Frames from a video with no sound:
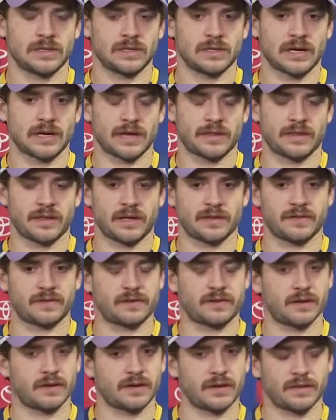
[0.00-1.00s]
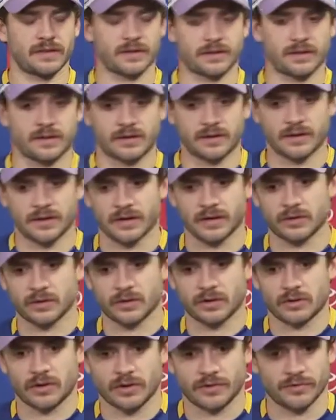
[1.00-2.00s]
Yeah, I think it's good. I think you
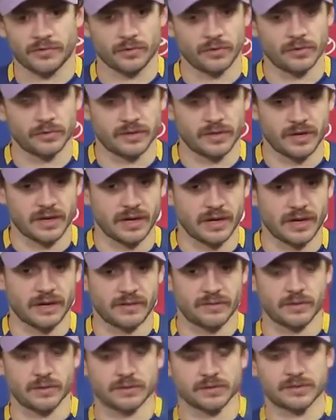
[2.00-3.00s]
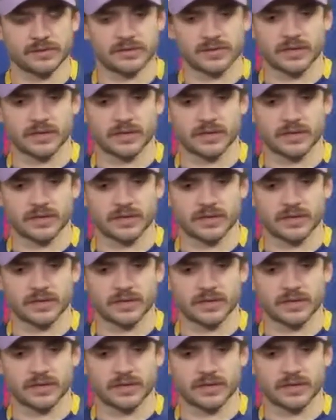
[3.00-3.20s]
look around the room tonight, everyone's